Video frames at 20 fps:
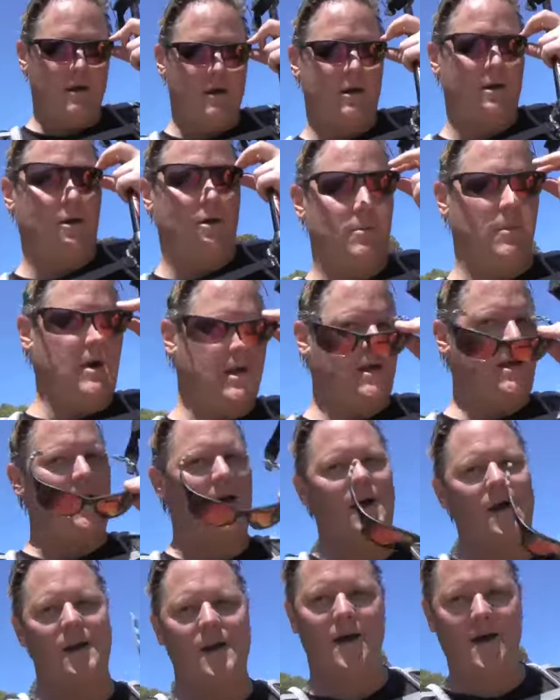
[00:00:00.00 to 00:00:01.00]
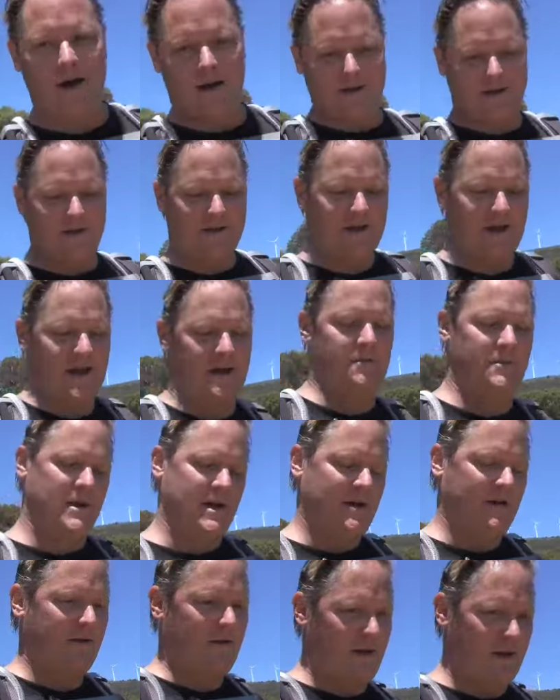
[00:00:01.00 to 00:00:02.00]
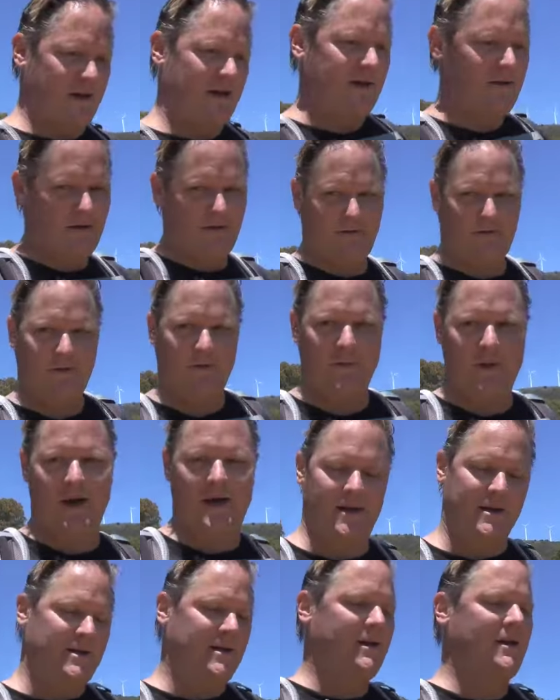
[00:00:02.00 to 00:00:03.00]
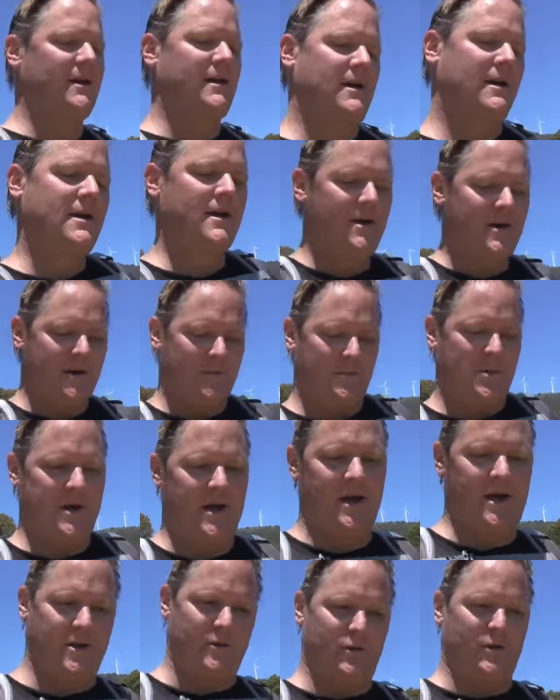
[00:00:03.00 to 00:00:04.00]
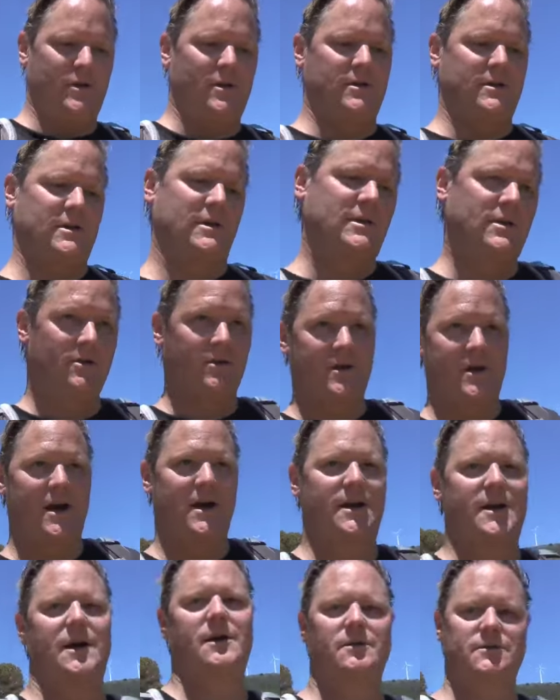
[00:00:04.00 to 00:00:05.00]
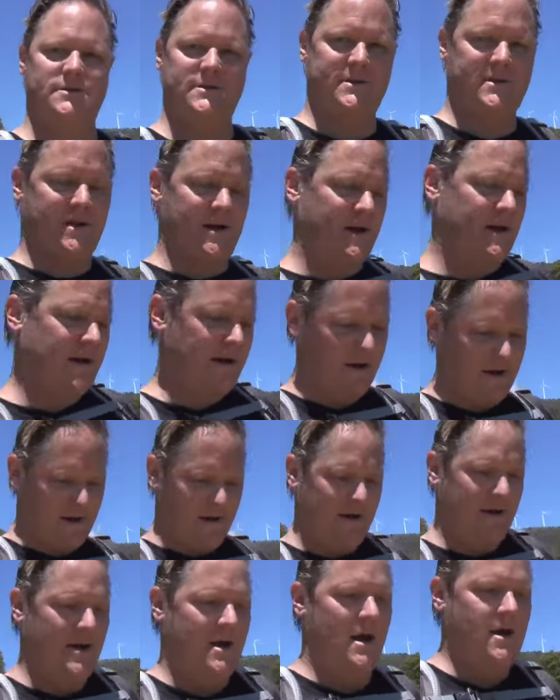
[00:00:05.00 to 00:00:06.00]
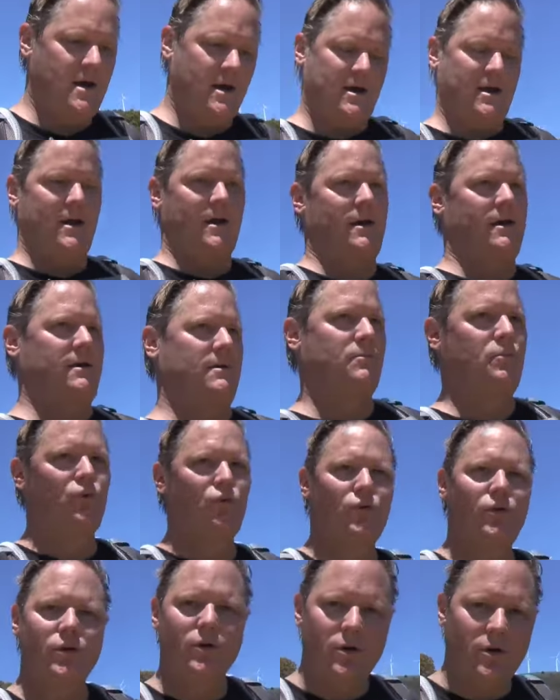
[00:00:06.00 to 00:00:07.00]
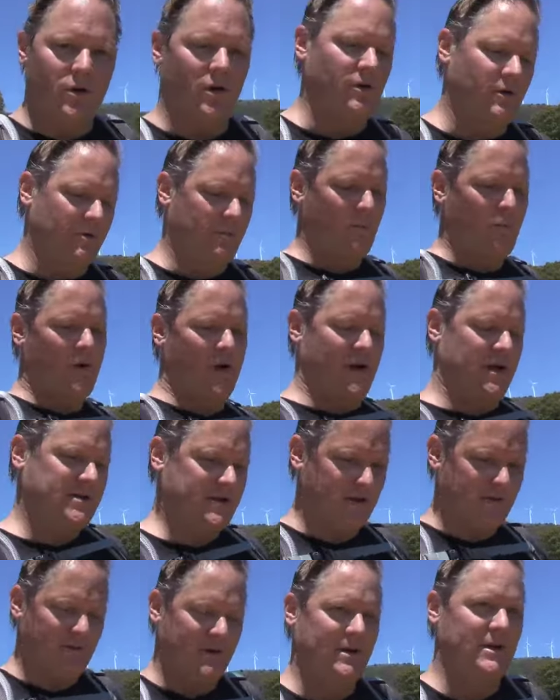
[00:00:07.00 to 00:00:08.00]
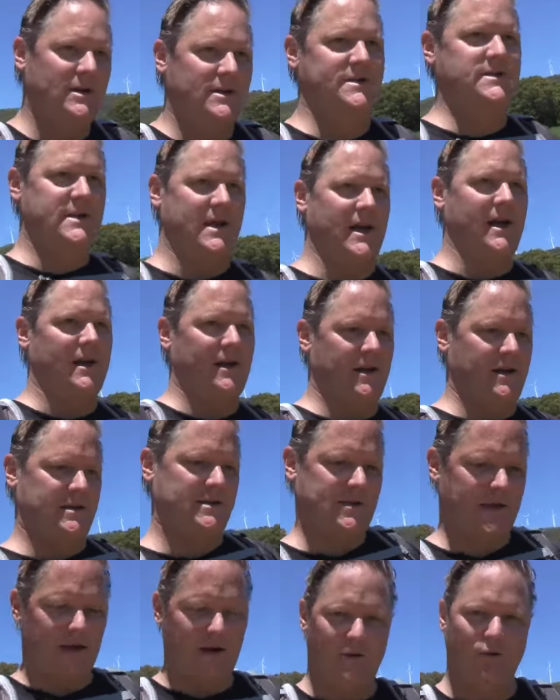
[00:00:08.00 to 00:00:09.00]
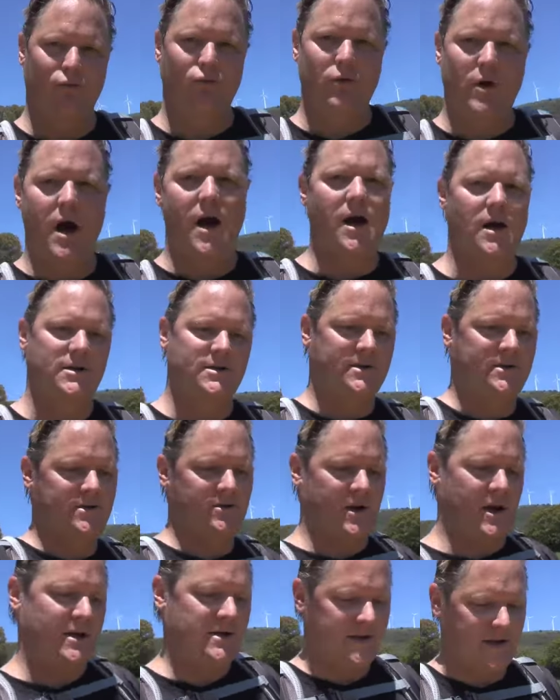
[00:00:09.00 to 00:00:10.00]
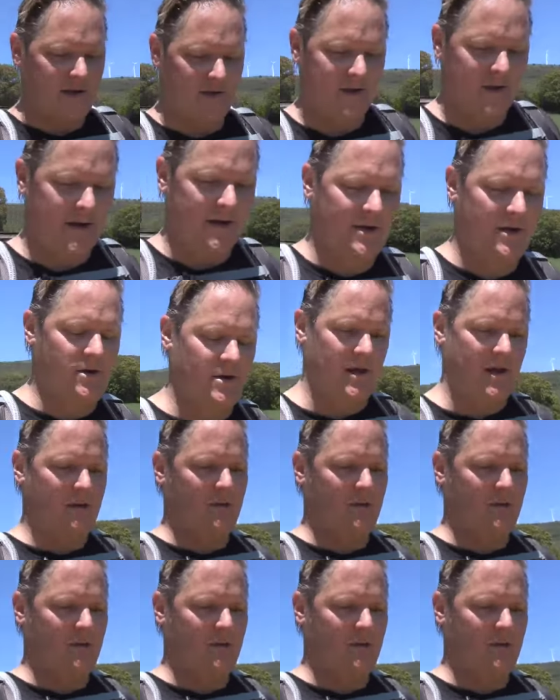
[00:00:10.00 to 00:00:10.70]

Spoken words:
Oh my God, I just came down the hill from that peak with all the little cutouts. Brutal piece of real estate. It's like rocks straight down the hill.